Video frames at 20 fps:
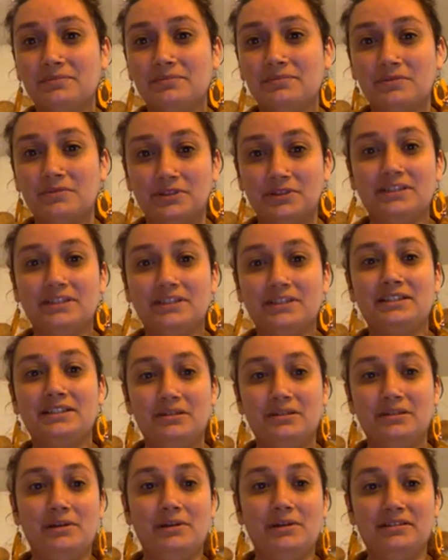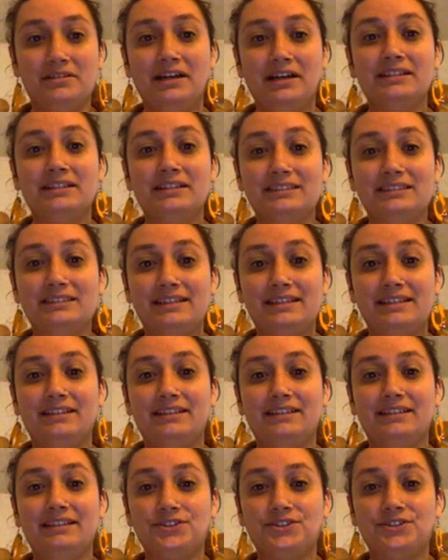We're talking about audits that
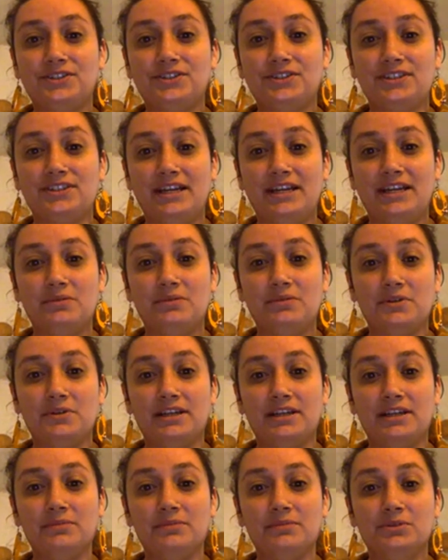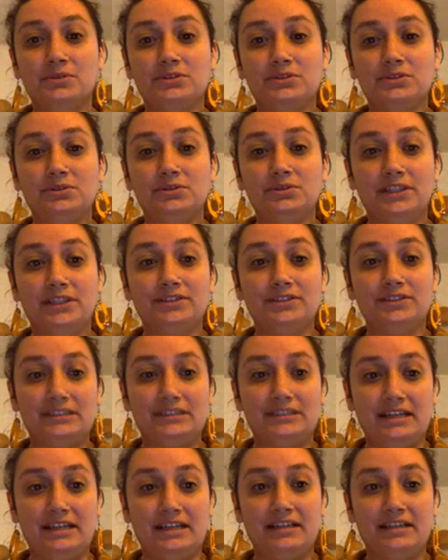ensure that we're able to
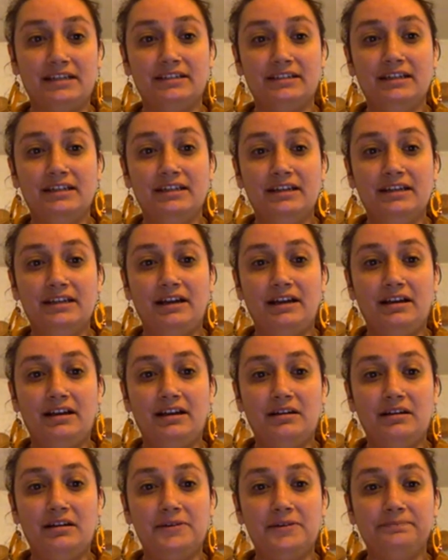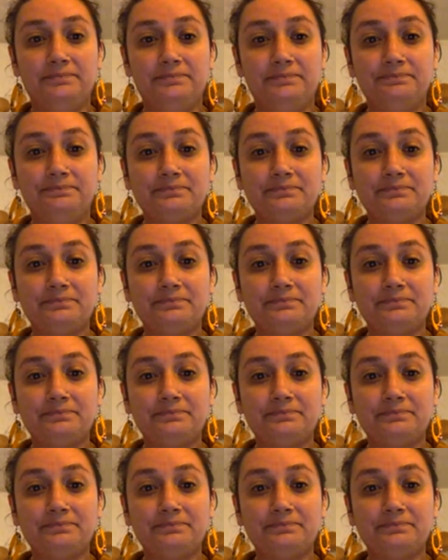understand and